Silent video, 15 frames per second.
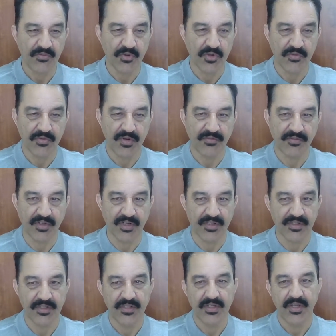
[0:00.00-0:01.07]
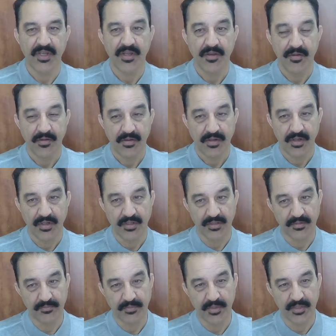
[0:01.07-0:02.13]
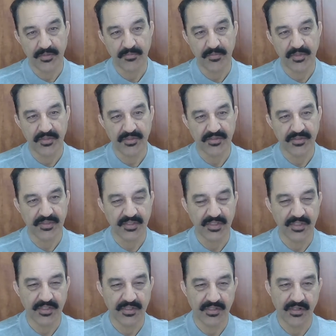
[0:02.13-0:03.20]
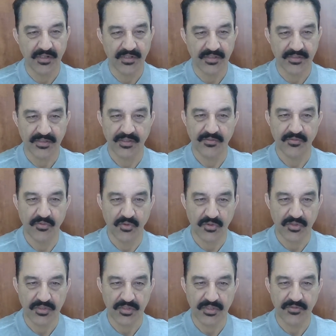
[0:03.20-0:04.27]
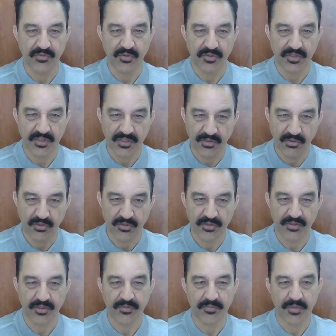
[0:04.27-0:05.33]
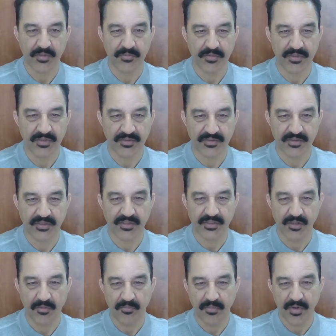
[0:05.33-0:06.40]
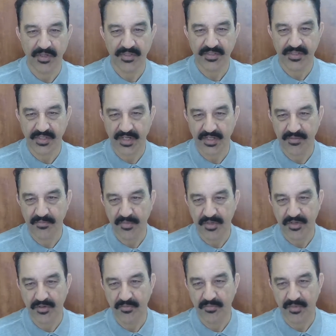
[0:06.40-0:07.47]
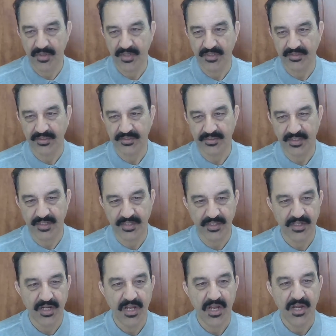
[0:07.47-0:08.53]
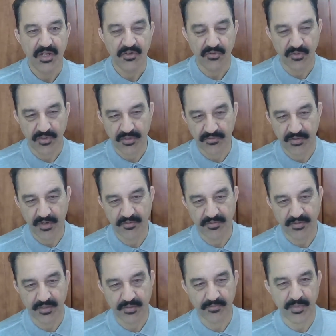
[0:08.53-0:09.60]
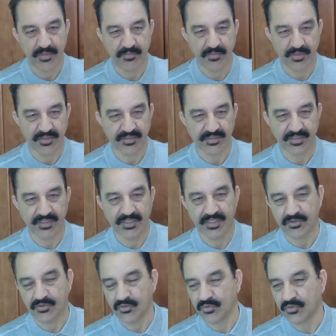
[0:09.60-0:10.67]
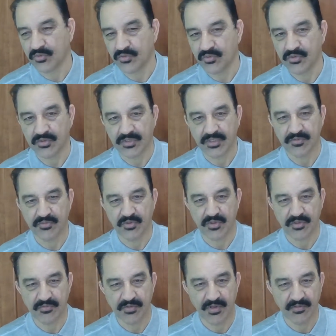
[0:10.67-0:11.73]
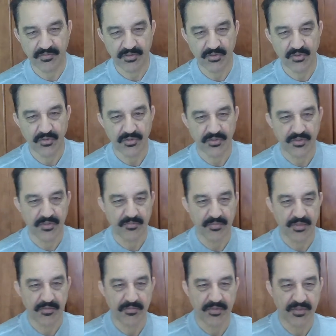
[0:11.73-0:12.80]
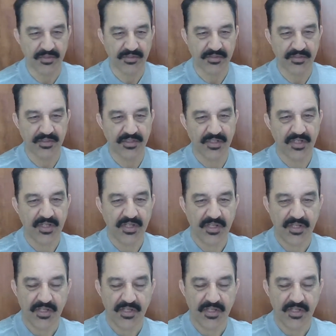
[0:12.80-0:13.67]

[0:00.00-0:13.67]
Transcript: 45 ton per meter square, or the 440 kilonewton per meter square. Compact, dry, medium, and the sand 25 ton per meter square to 245 kilonewton per meter square.